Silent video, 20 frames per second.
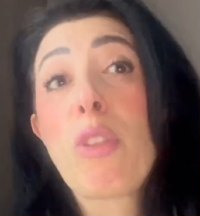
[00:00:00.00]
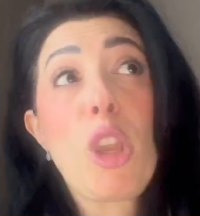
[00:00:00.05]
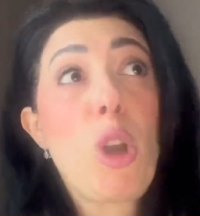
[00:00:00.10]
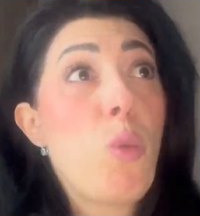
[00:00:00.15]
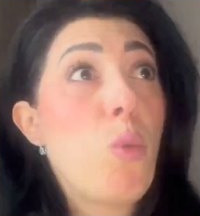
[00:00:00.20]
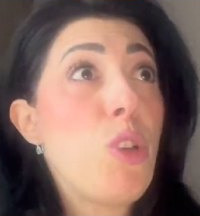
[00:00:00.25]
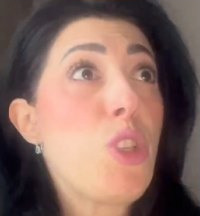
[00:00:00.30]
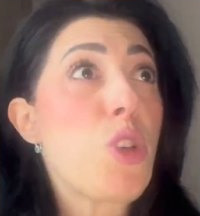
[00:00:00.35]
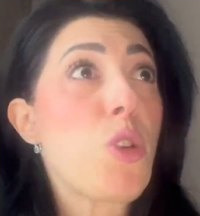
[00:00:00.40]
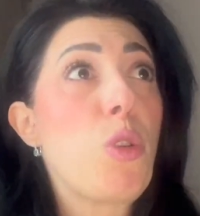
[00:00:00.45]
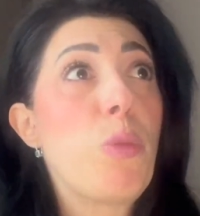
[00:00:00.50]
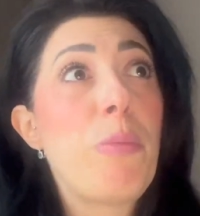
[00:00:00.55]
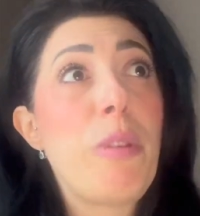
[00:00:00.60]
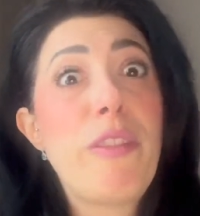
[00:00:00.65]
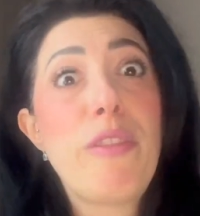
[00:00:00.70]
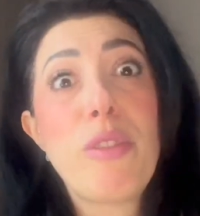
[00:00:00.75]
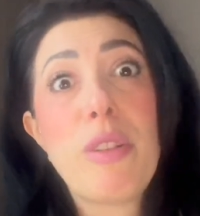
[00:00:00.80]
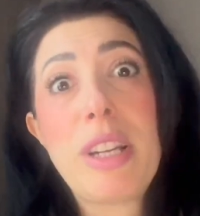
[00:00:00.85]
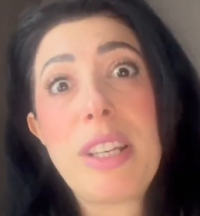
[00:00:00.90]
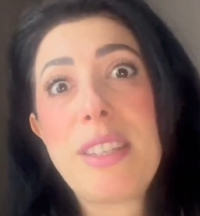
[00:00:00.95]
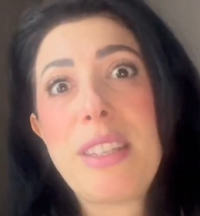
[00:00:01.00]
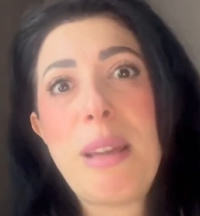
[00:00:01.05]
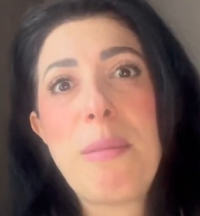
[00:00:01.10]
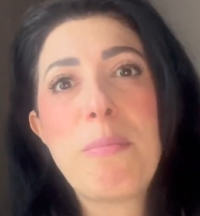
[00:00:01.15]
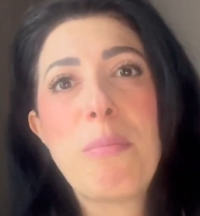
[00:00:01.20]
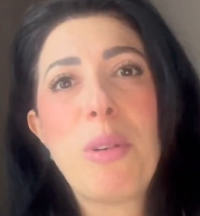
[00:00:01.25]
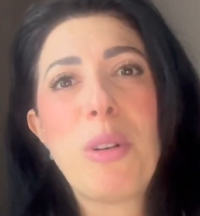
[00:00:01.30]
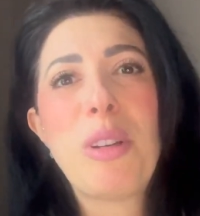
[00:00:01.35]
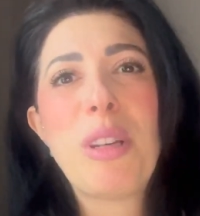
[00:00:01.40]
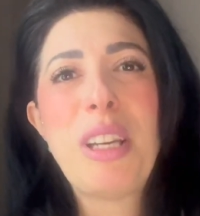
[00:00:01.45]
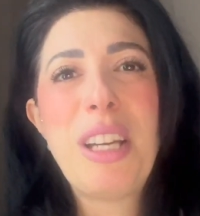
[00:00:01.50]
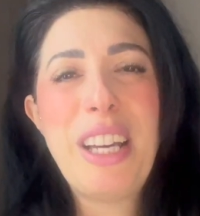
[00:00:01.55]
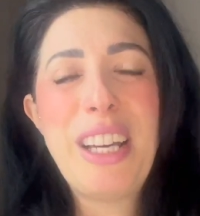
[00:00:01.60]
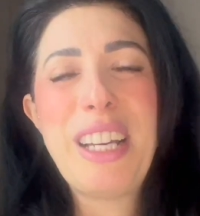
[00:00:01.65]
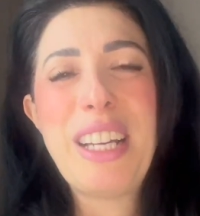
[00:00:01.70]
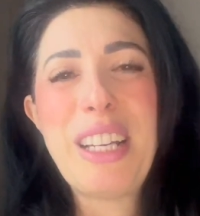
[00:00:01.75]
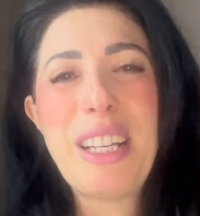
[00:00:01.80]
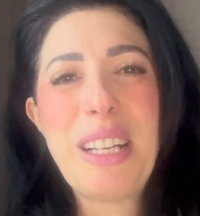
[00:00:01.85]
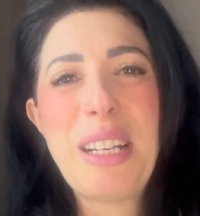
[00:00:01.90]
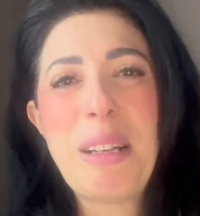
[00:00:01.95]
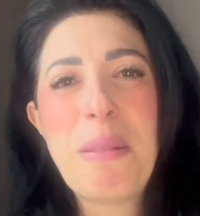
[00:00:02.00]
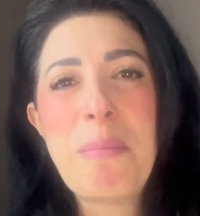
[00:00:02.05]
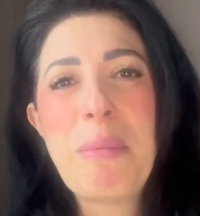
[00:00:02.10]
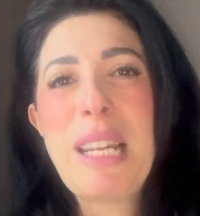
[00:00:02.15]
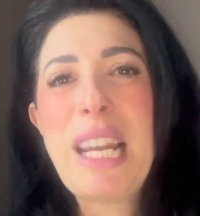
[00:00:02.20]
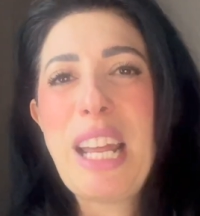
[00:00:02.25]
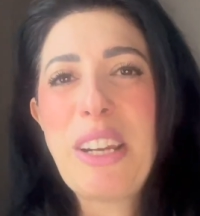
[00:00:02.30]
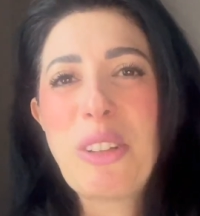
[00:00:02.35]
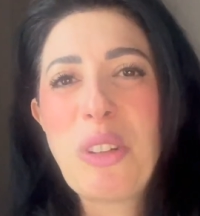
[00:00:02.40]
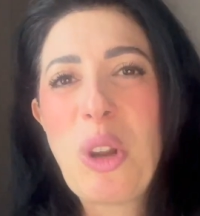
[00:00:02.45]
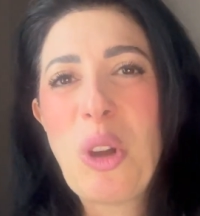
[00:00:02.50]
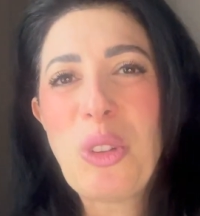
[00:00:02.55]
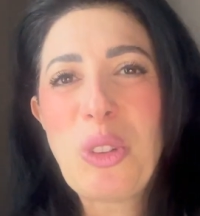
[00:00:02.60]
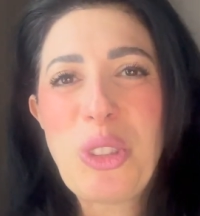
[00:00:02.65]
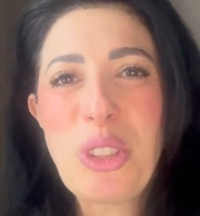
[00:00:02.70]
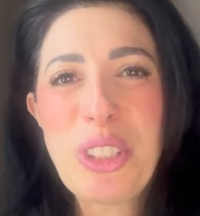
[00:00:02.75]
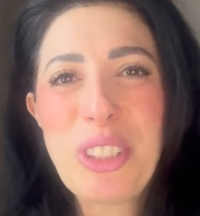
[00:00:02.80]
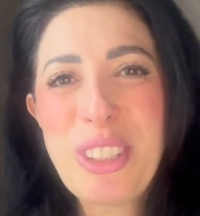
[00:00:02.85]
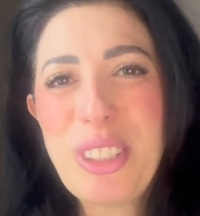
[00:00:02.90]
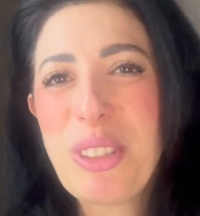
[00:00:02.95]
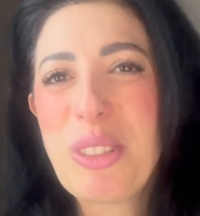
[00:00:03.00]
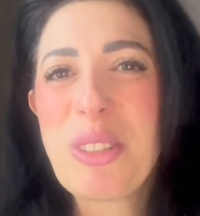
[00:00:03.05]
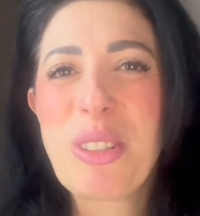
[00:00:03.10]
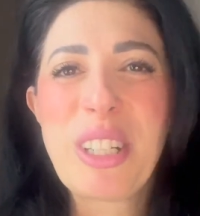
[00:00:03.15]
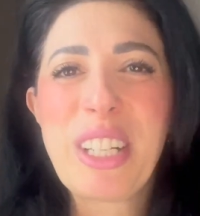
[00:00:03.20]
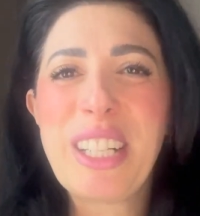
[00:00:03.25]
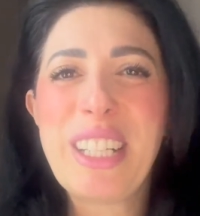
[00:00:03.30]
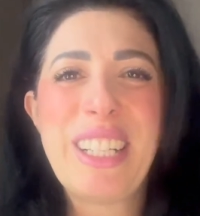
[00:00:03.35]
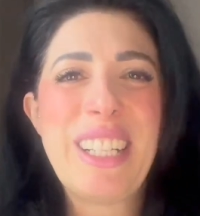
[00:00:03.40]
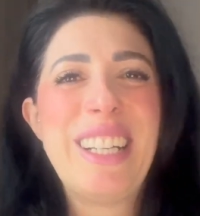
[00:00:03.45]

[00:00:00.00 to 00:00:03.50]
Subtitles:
which could be, for example, Milan, London, or